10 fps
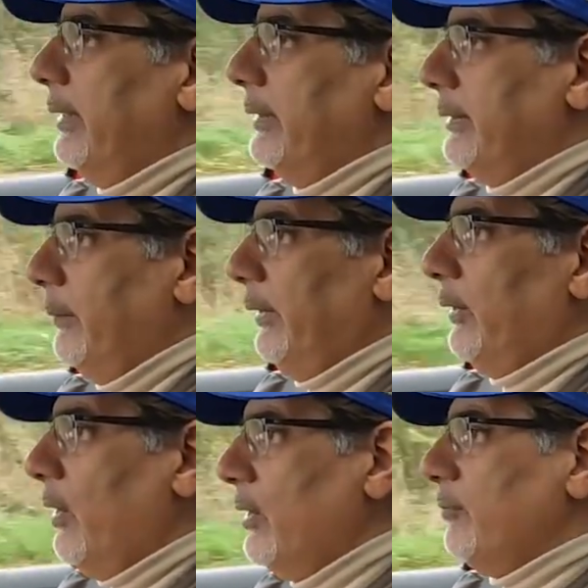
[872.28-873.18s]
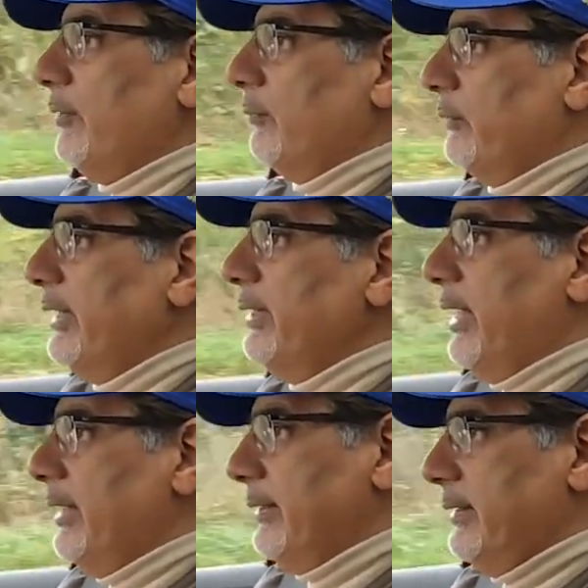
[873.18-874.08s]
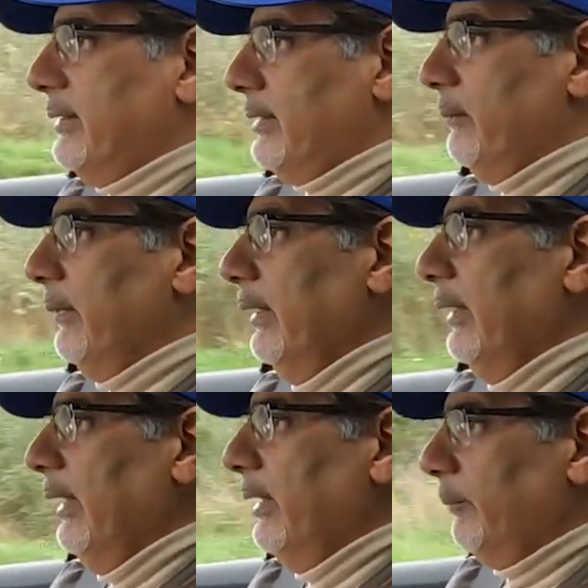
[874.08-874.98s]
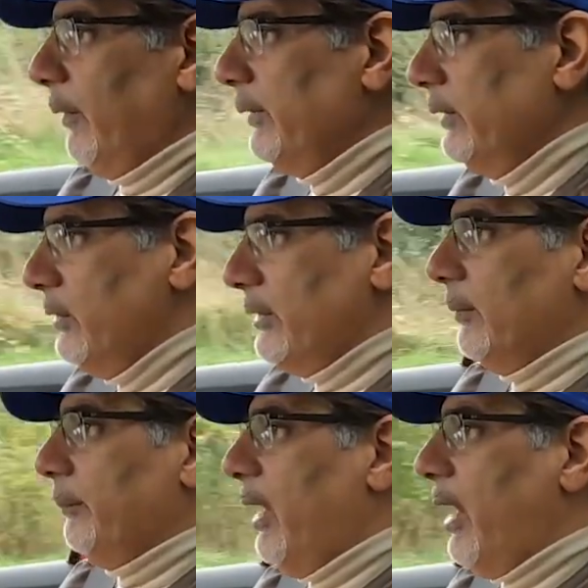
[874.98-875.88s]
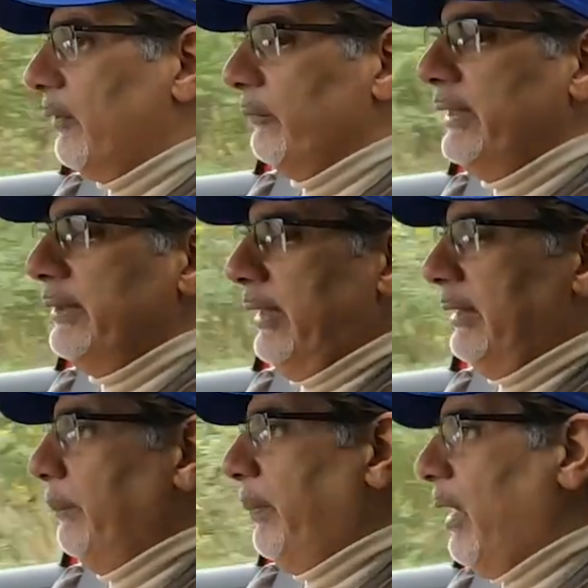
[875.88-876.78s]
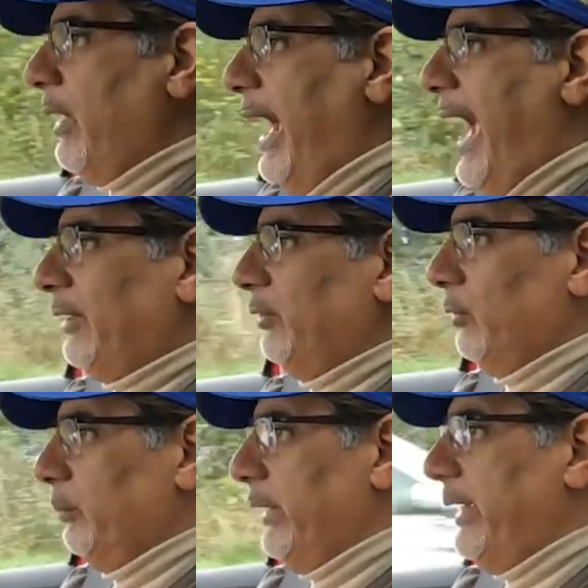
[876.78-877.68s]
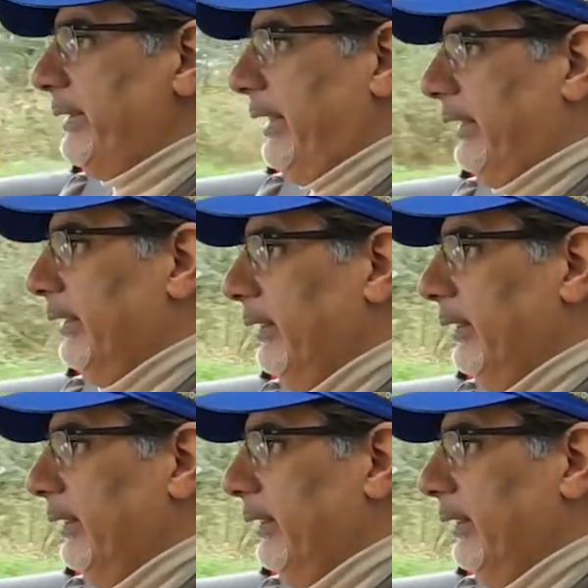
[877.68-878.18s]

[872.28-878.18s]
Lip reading: is that because of the regen system, it's probably using part regen and part actual braking.